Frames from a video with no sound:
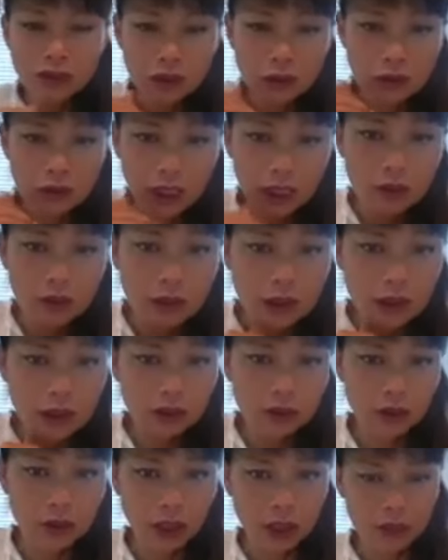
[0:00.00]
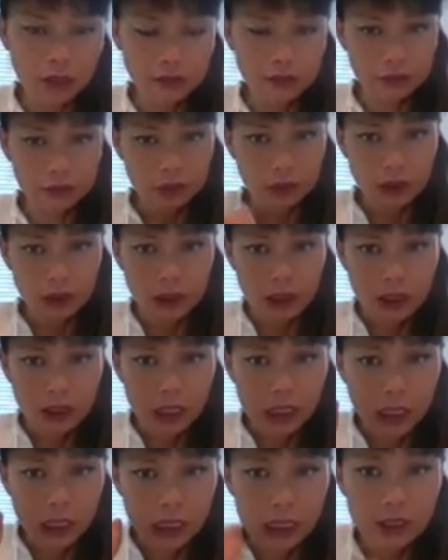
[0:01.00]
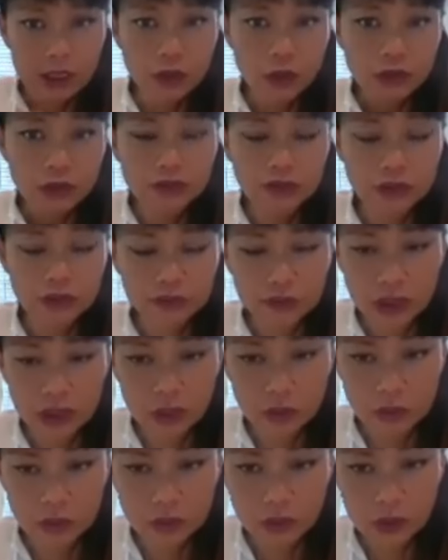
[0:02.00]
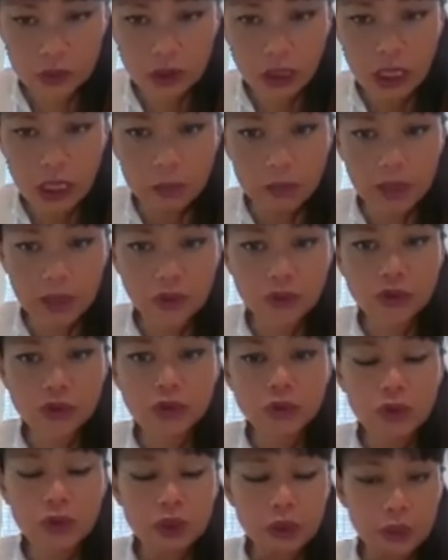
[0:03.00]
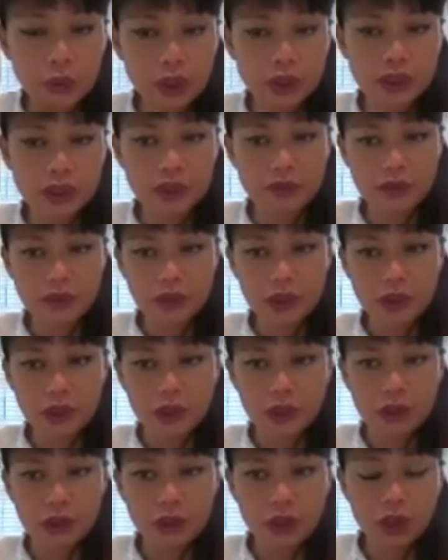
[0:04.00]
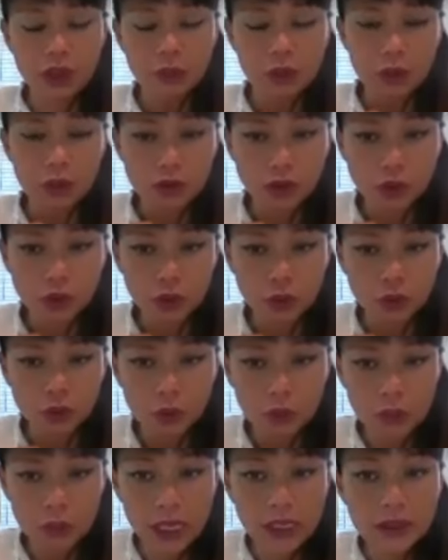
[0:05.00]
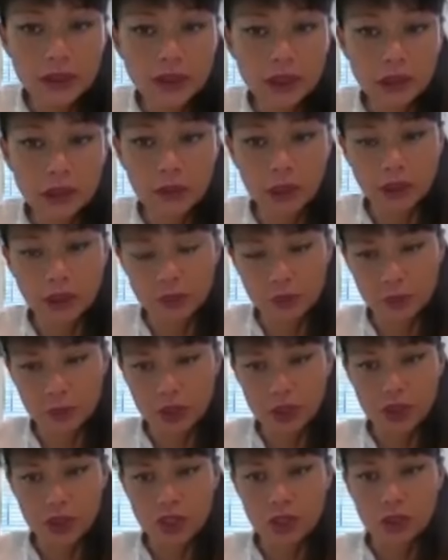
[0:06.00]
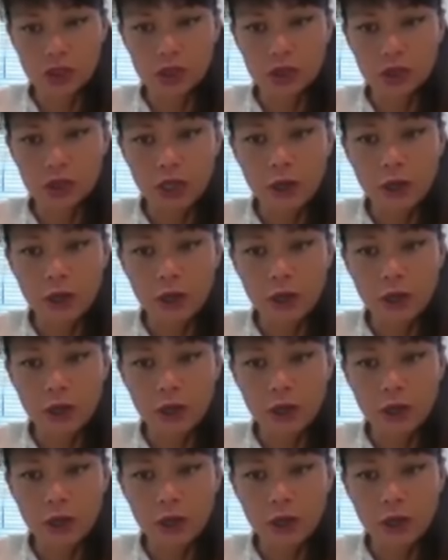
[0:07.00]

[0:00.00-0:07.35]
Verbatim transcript: So now here you have in your fifth house about your creativities, about your romantic expression.